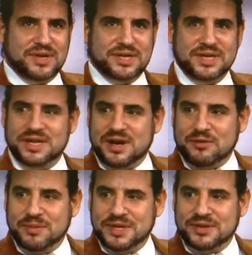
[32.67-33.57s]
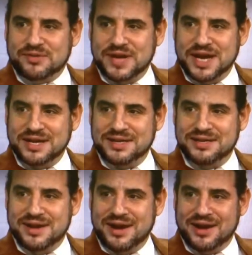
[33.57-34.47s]
Originally the government created
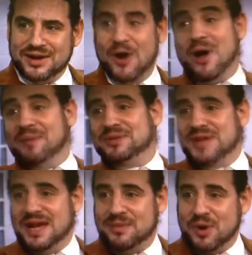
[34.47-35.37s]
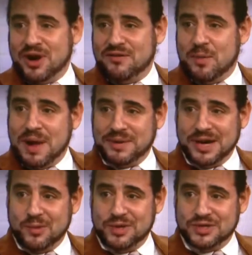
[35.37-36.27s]
co-ops. Part of
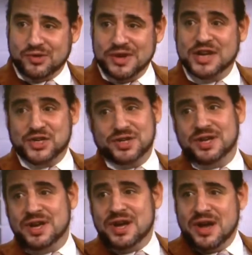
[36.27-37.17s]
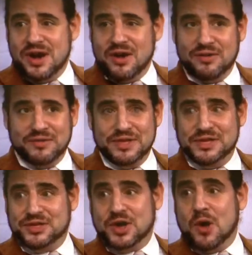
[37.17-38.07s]
Obamacare was a creation of
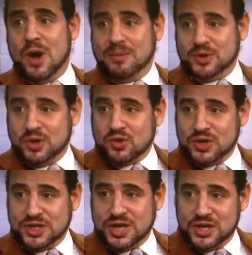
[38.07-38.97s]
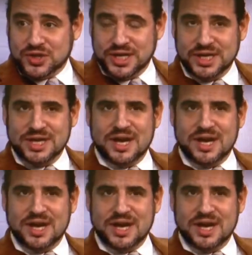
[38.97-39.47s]
these co-ops all across the country